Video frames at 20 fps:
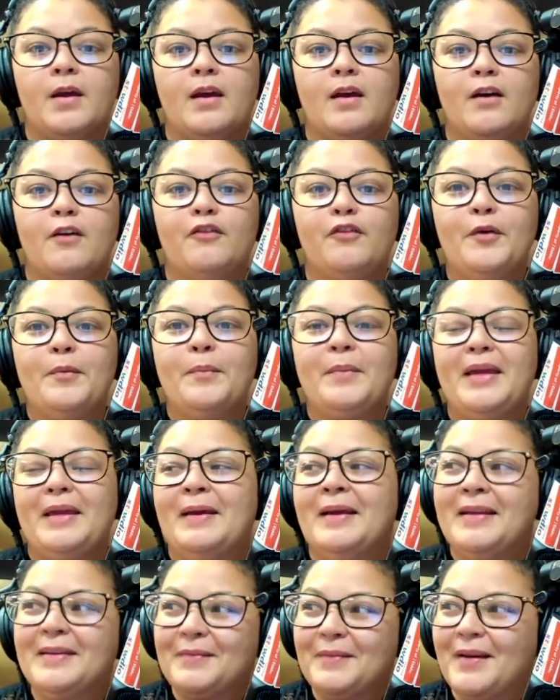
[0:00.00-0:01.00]
for
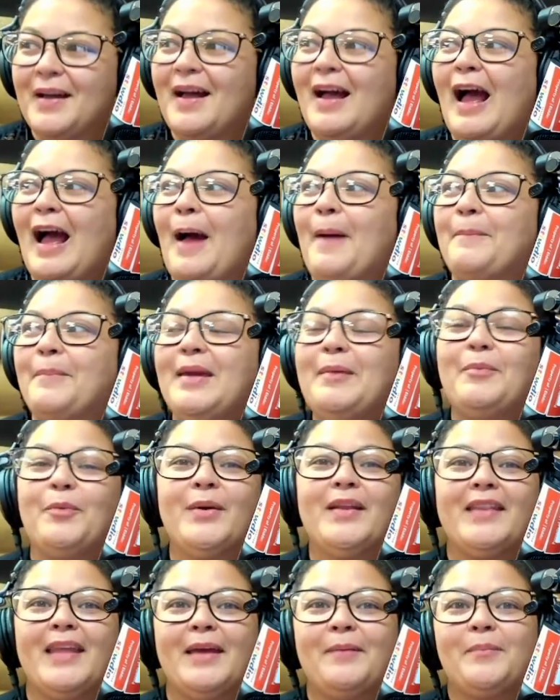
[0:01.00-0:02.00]
me, people
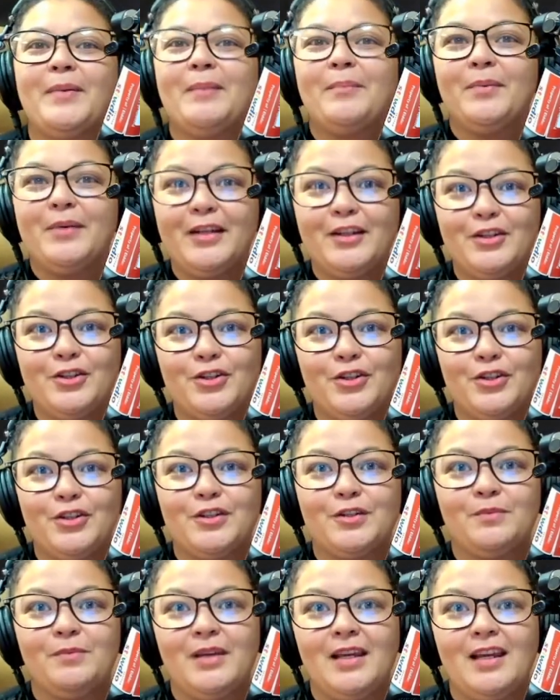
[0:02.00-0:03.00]

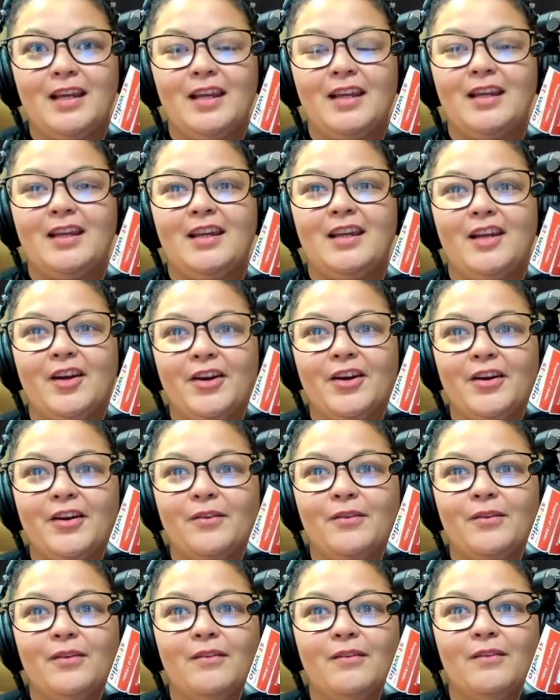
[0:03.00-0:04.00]
introduce me
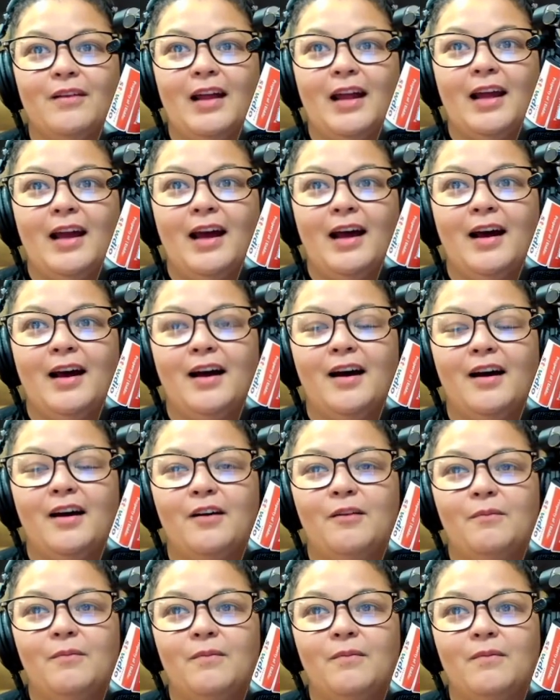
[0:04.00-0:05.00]
here,
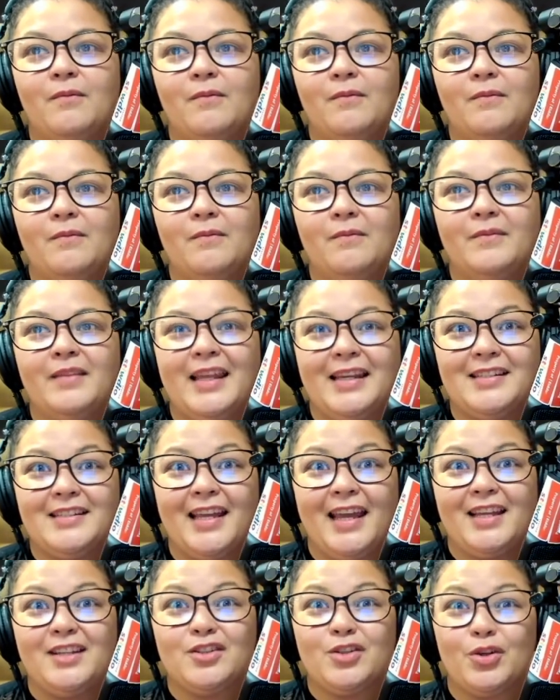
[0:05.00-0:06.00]
they
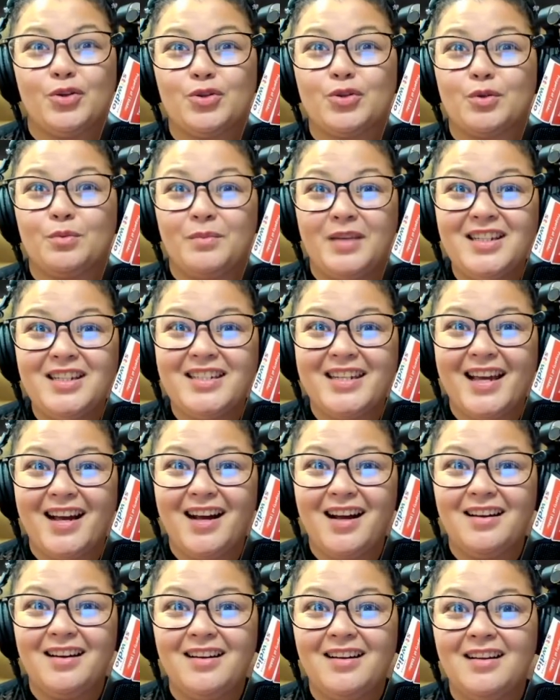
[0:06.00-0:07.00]
say social
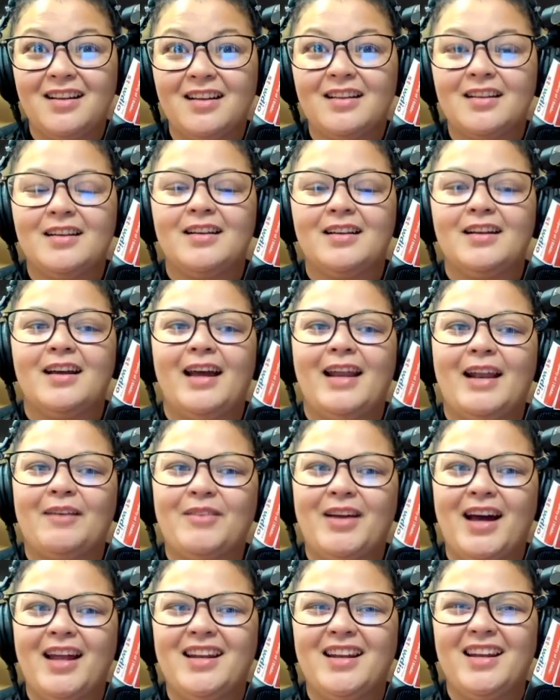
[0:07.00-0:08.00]
media, and I'm
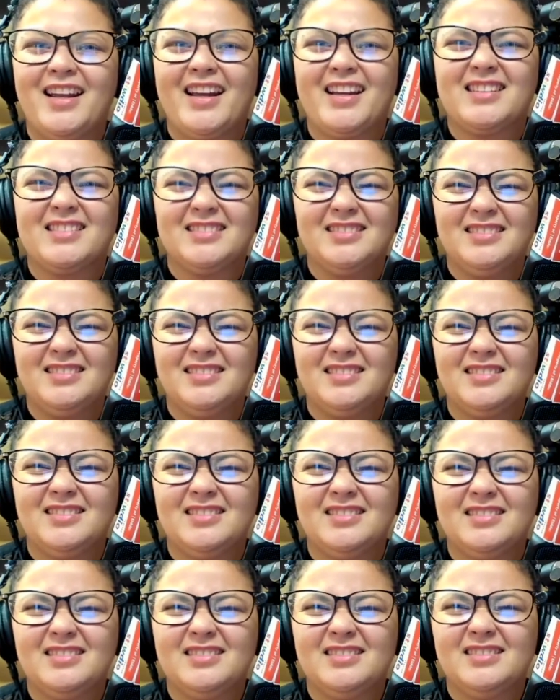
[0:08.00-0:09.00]
kind of like,
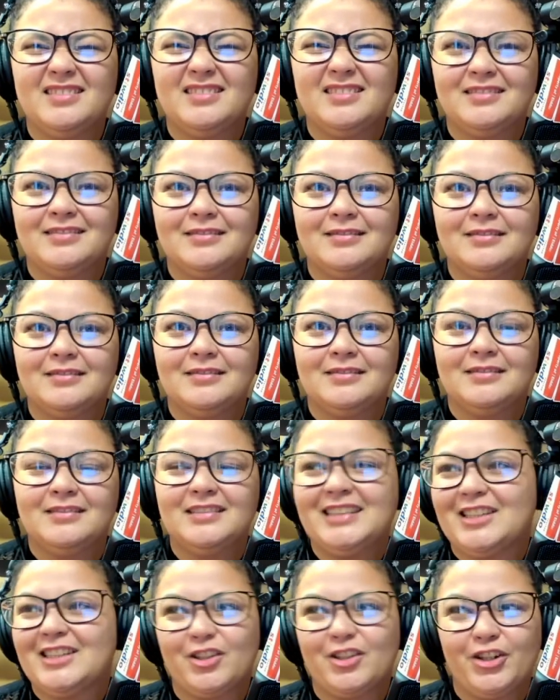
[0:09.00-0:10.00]
oh,
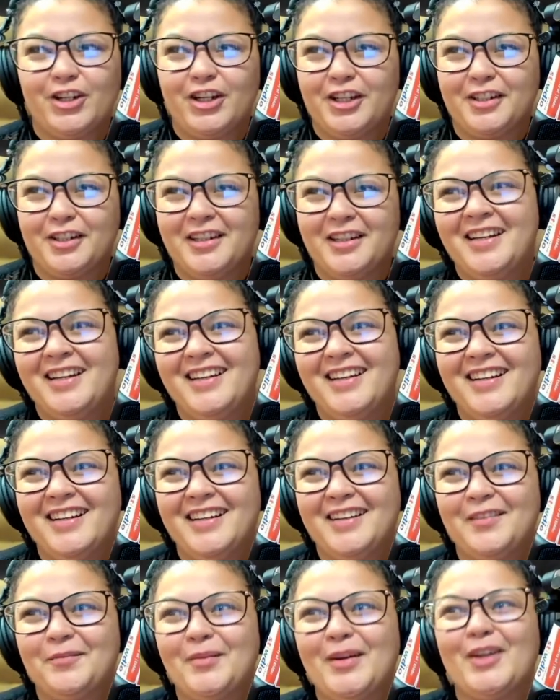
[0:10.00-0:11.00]
that's not good.
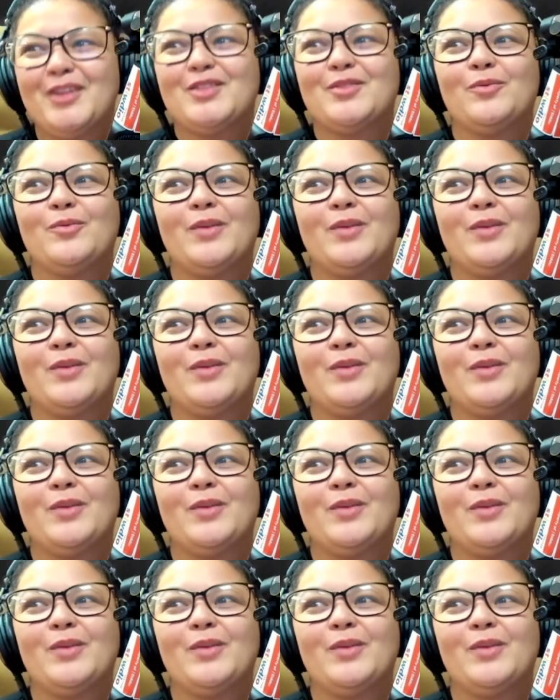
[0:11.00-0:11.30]
Because